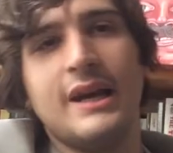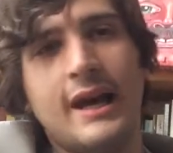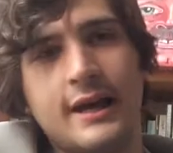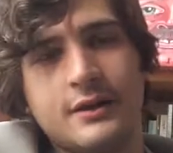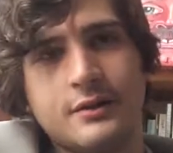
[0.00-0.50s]

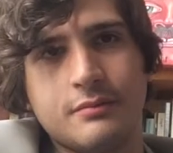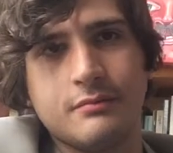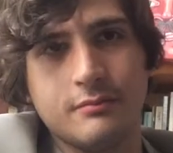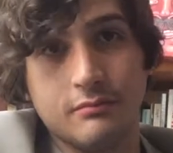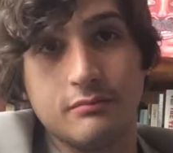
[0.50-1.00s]
and
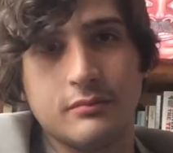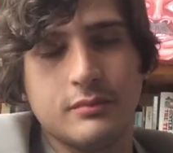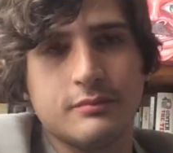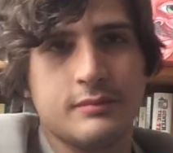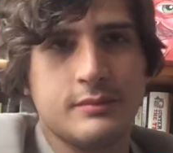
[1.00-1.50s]

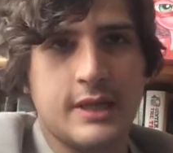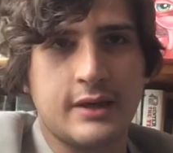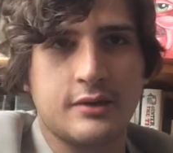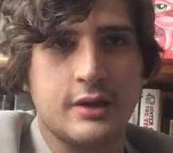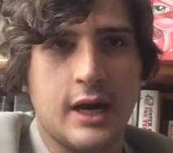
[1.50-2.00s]

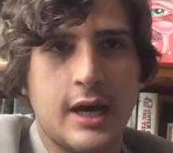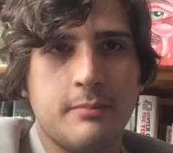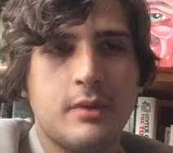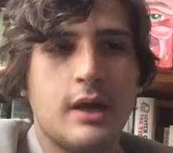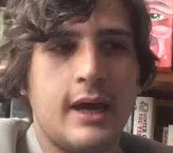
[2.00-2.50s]
take your
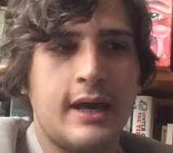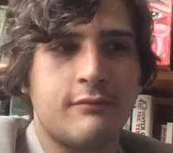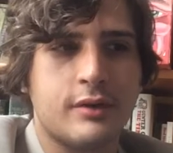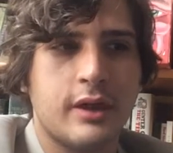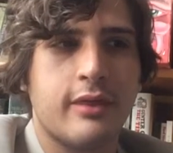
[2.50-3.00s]
time and
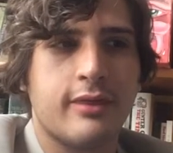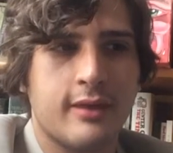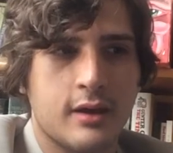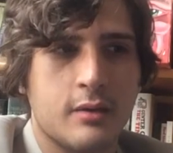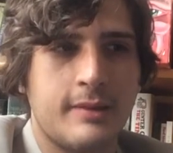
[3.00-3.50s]
really
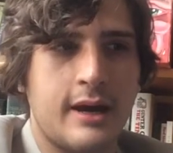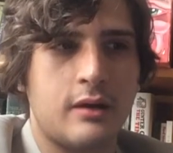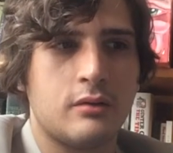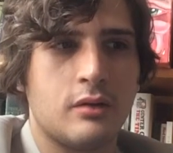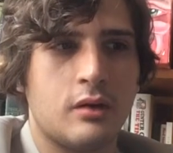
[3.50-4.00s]
think
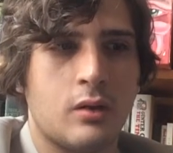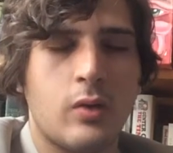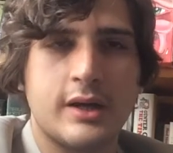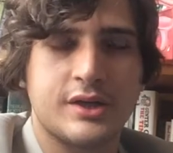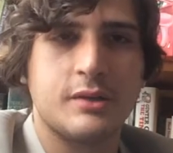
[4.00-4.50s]
about the
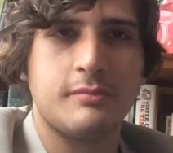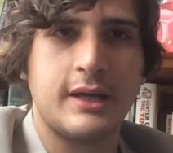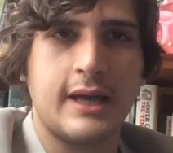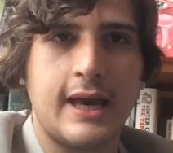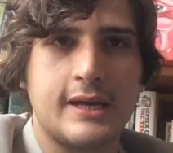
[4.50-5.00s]
question
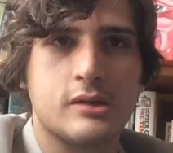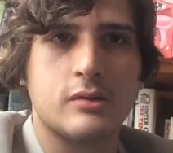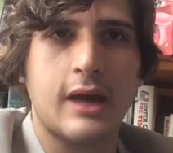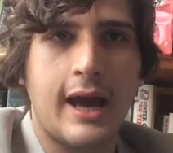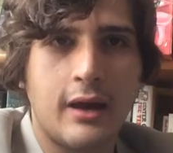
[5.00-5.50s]
being asked
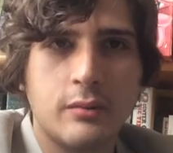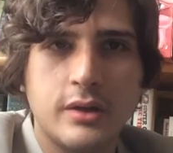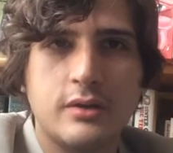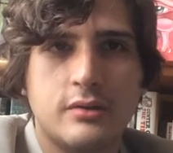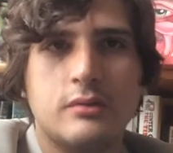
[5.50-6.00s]
on how do
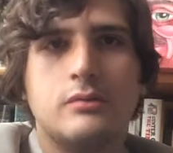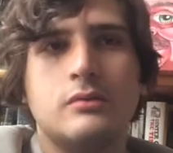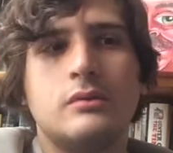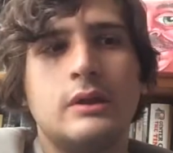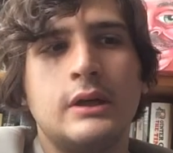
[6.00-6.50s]
we
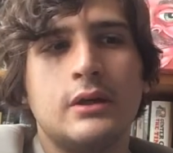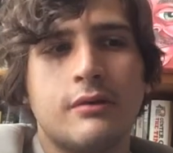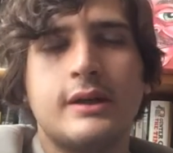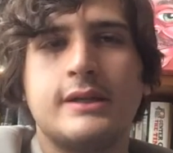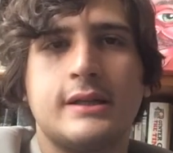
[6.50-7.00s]
do
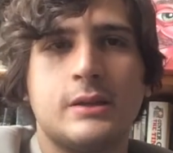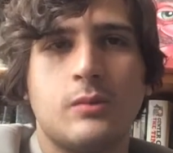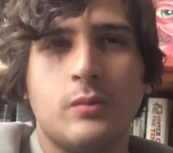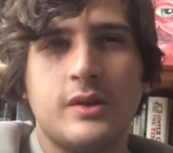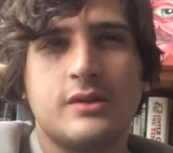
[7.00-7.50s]
criticism
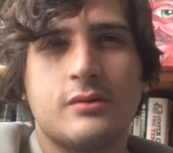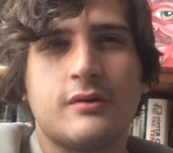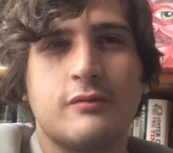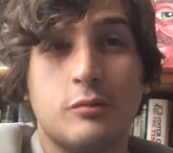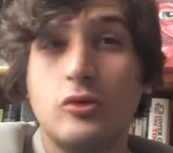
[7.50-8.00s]
when we sort
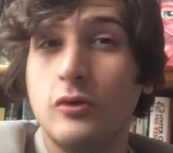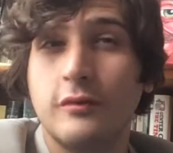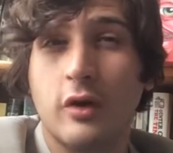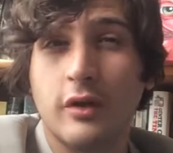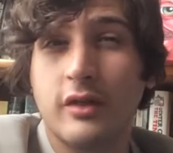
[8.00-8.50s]
of remove
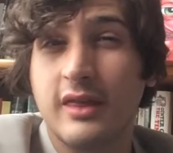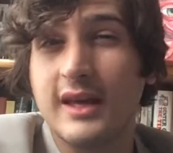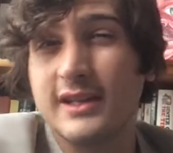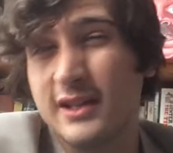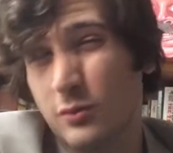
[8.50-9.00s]
all the
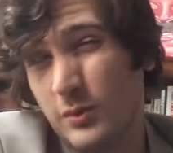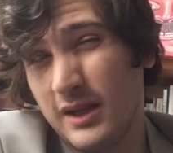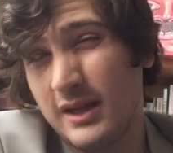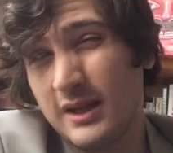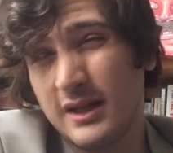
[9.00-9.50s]
things that
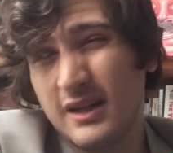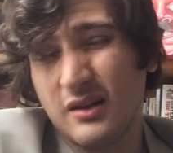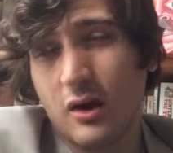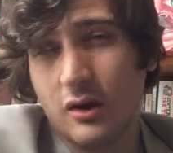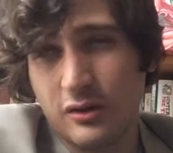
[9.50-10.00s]
we
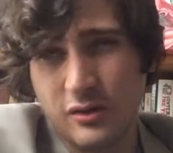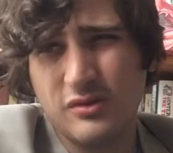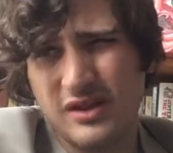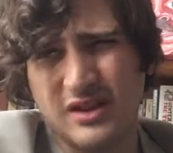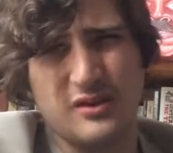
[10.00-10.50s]
are
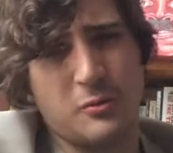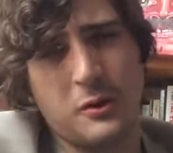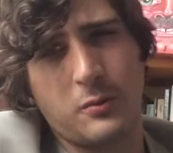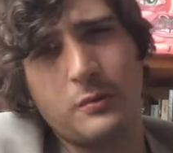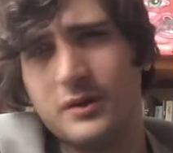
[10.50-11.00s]
used to
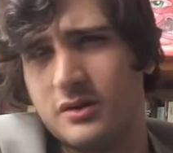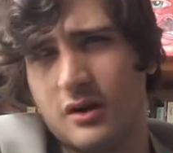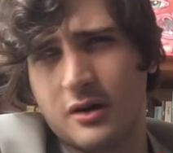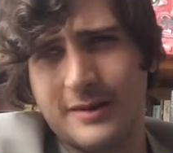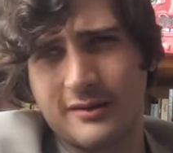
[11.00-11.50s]
doing when we
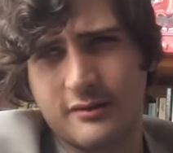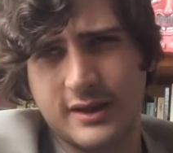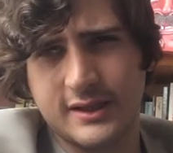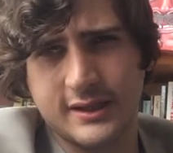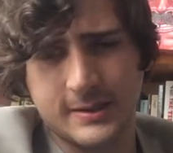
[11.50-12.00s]
talk about
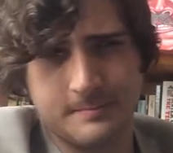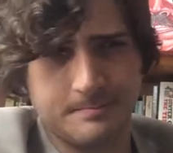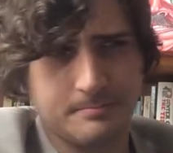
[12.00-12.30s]
criticism.